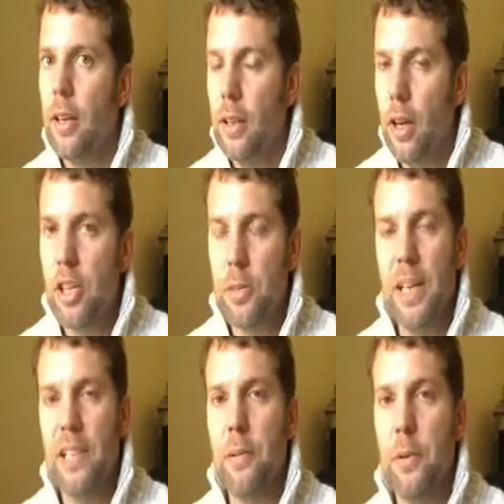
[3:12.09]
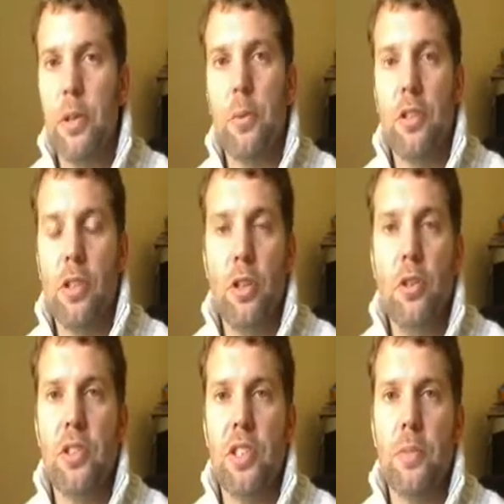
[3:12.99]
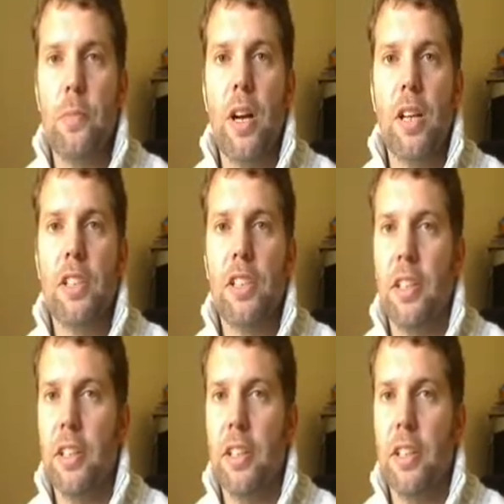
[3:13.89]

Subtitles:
larger battery, which I wasn't using as much,